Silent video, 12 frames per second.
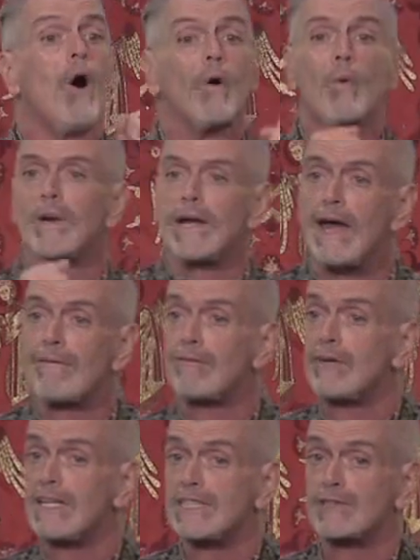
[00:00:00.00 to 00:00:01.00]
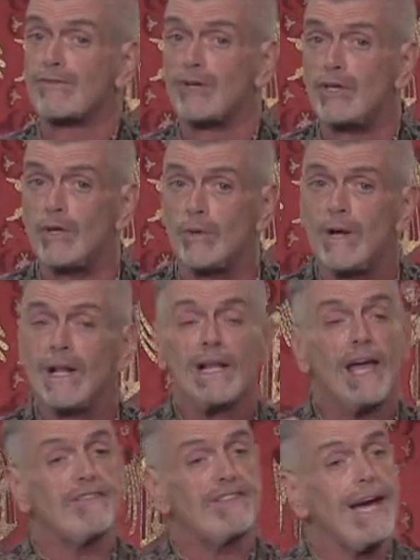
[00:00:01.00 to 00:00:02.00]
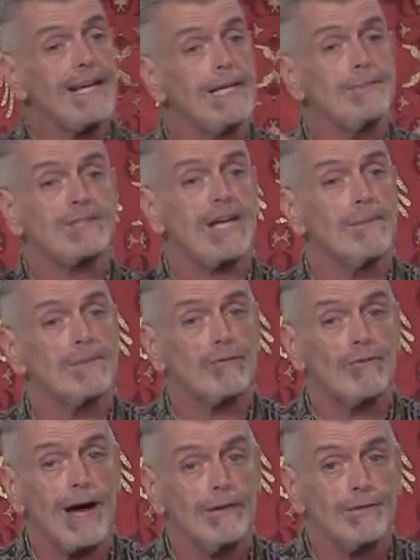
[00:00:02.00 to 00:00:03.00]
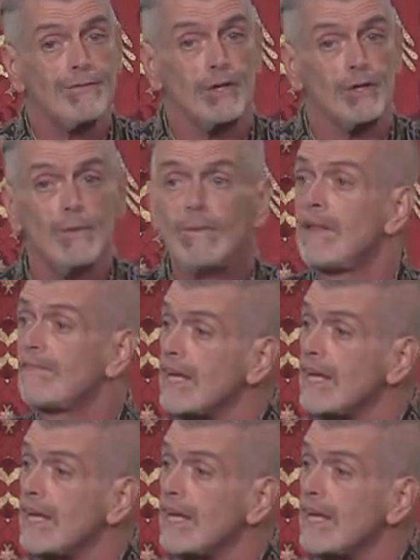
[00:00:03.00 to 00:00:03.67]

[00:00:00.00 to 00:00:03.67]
or whatever it is for you, if that keeps coming around for you,